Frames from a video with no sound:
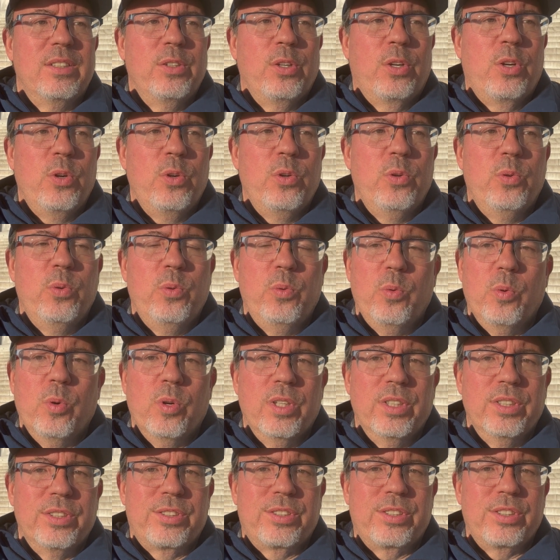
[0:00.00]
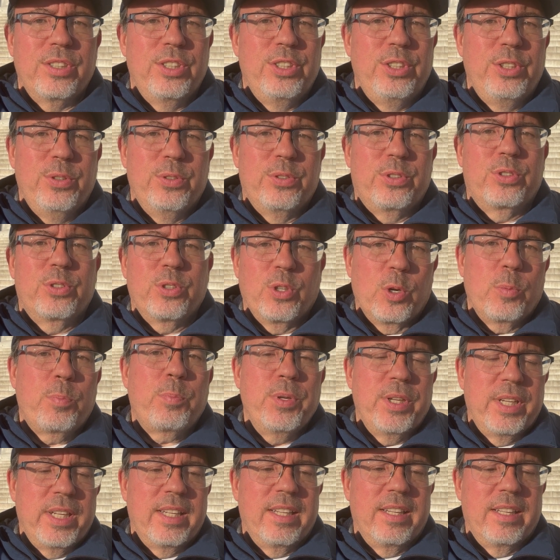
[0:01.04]
who was
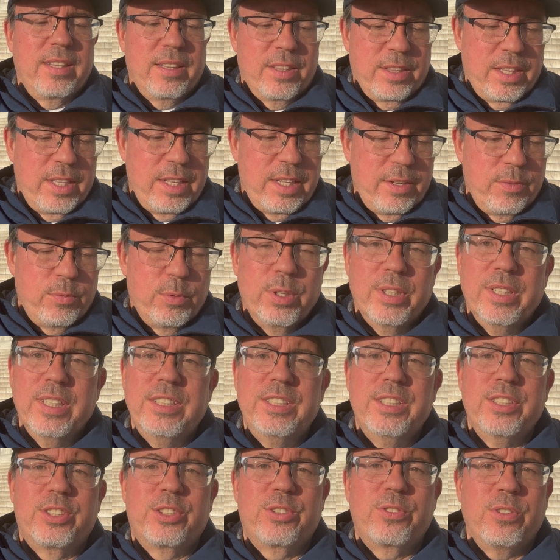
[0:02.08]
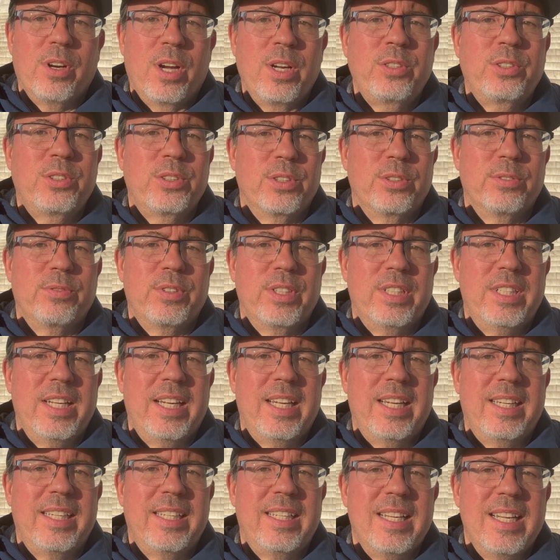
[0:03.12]
usurping the religious structure of the
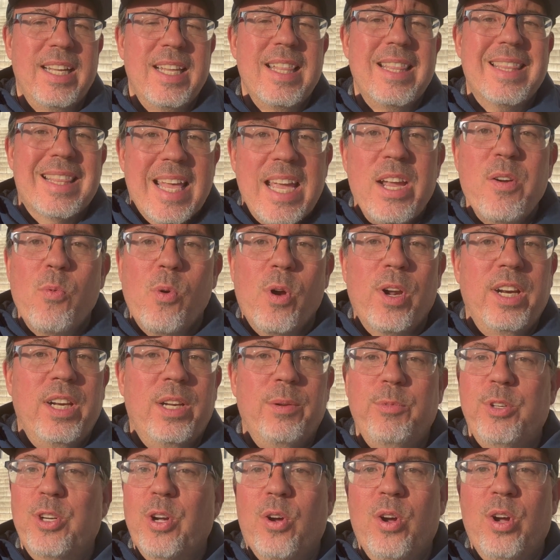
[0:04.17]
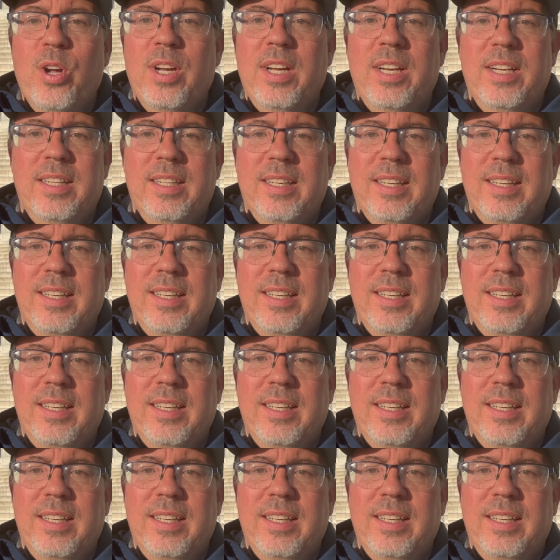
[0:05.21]
day. They wanted him gone.